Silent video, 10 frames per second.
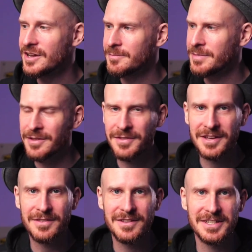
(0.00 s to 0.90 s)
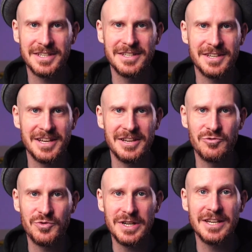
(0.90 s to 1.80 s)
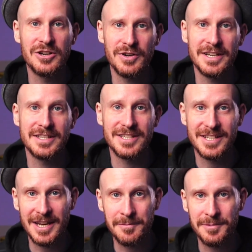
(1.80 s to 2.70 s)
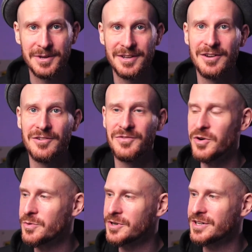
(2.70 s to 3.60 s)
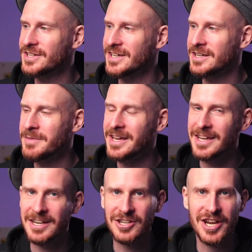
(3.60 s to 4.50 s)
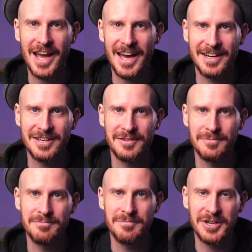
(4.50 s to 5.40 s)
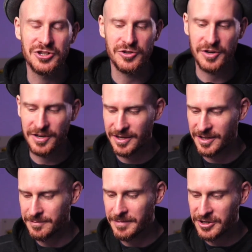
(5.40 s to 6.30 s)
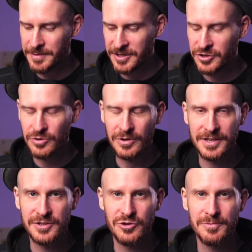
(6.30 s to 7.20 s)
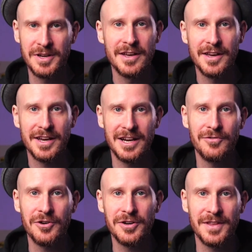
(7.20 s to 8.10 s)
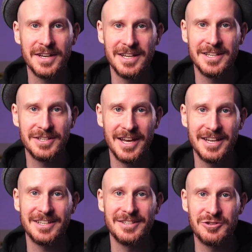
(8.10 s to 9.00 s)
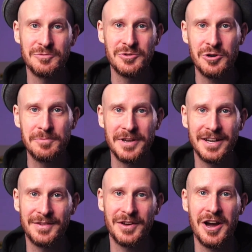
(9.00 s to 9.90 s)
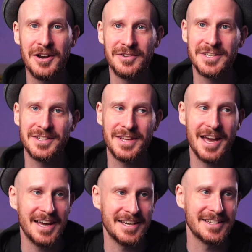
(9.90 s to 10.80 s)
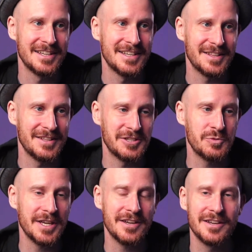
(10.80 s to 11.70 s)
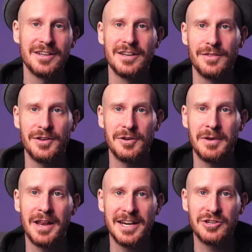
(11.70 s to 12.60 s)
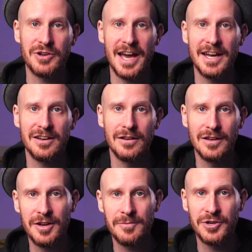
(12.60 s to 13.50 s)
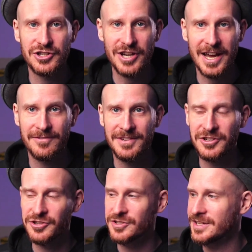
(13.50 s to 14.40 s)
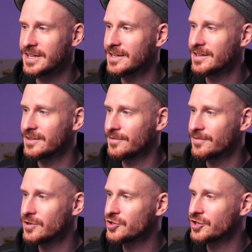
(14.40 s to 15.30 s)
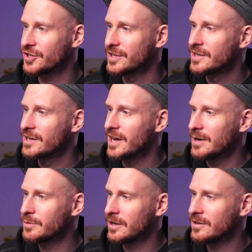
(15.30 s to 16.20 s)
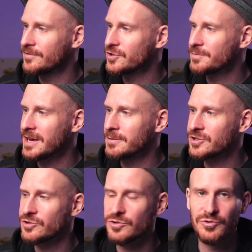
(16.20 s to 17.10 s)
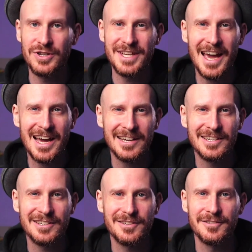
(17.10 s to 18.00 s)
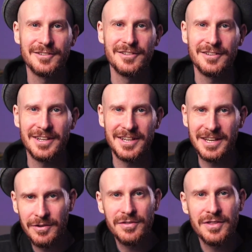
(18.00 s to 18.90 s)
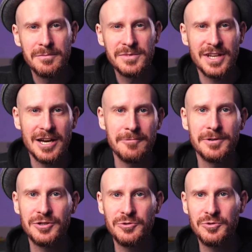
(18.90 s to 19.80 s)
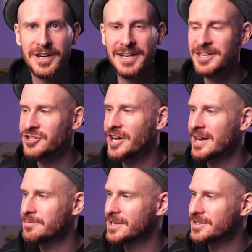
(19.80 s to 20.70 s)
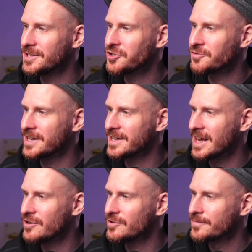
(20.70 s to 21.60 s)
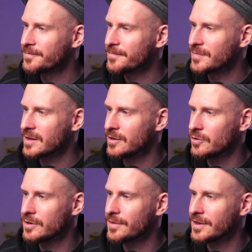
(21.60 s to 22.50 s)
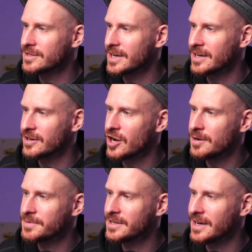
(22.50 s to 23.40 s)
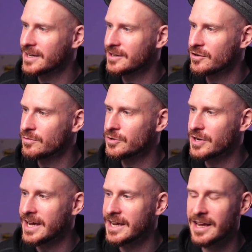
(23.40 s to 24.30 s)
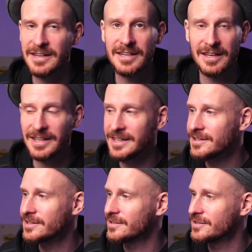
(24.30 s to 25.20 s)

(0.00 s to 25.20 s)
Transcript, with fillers: But I think this is a really great step forward in making chat much a much better tool in Zoom. And I've heard that and at Zoomtopia at the conference that they had this week, they're planning to add a lot more chat features in the future. I would love to be able to react, like give a thumbs up to a chat message right now. The only thing is I can copy, I can quote, I can delete.